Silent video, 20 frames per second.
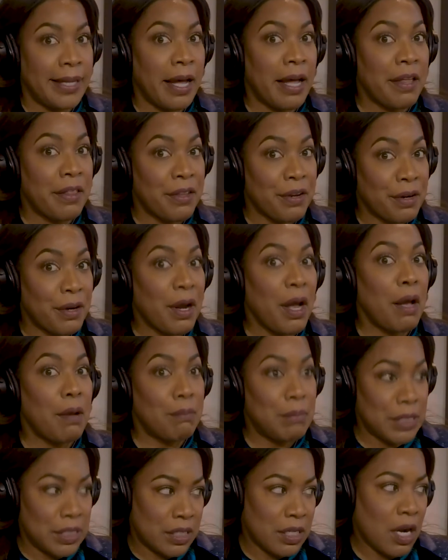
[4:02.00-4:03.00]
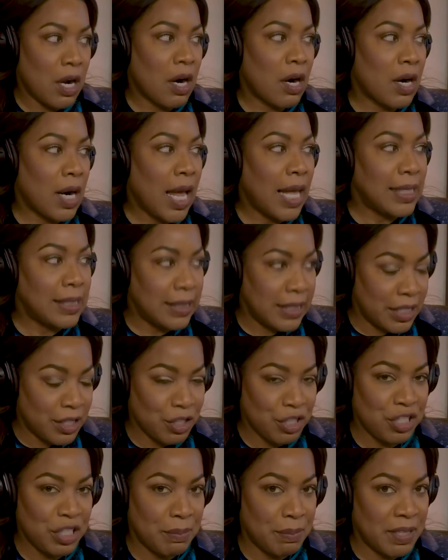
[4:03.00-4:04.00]
Other Bizarre
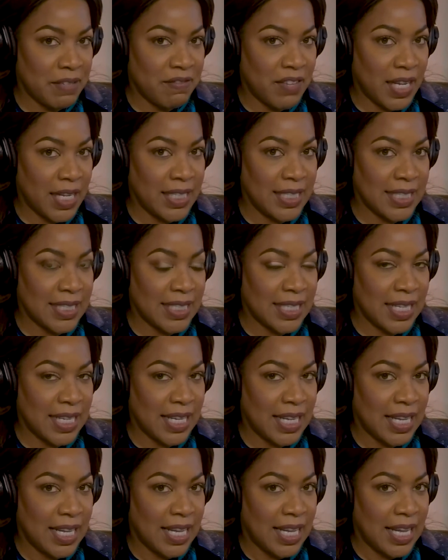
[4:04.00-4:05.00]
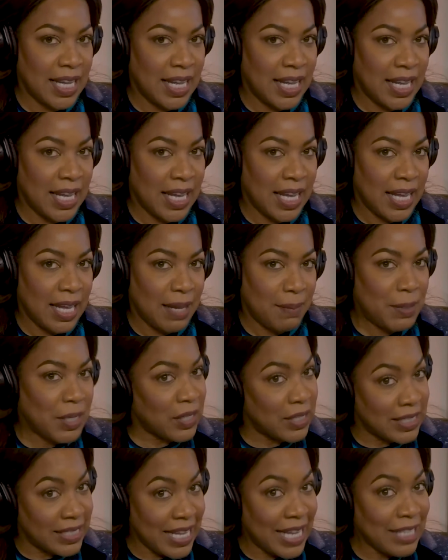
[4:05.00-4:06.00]
Leadership Advice.
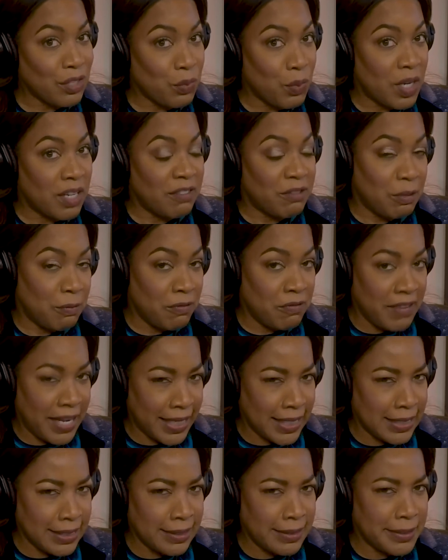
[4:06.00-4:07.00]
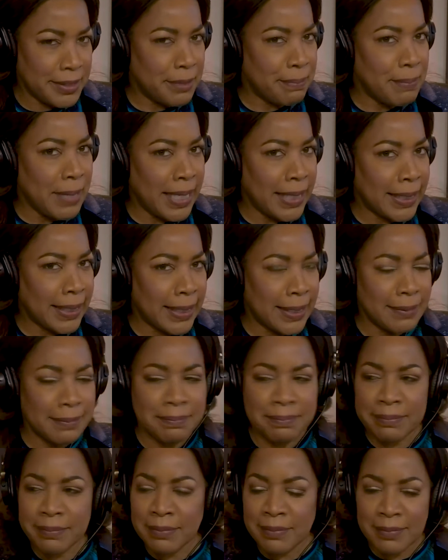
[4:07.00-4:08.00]
Because that's one of them. Fake it till you make it.
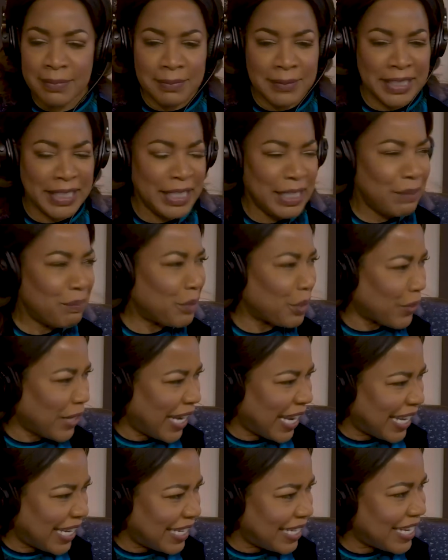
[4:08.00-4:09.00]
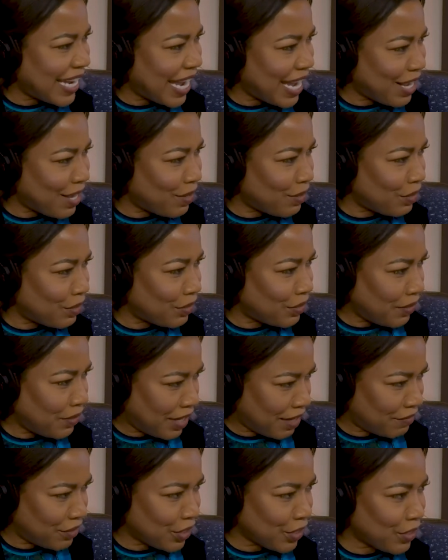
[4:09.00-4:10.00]
Keep your head down.
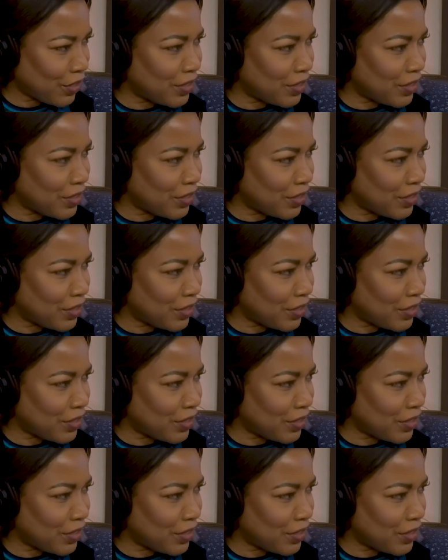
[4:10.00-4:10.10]
Have you heard